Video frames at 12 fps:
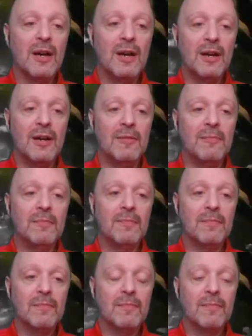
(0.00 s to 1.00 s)
um,
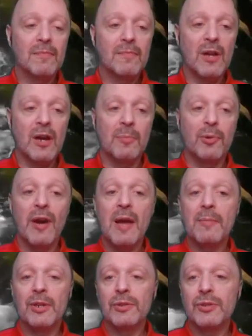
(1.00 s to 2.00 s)
our
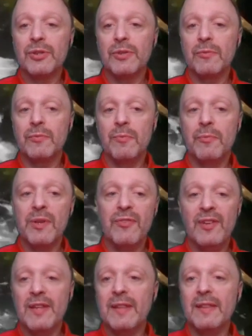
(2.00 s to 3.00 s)
parameters when we
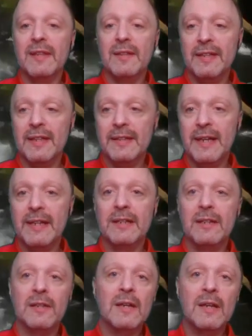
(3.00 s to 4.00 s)
fit the
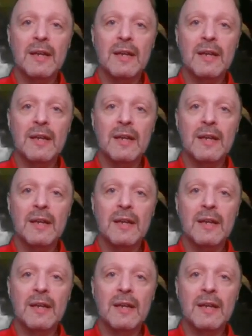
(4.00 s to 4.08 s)
data.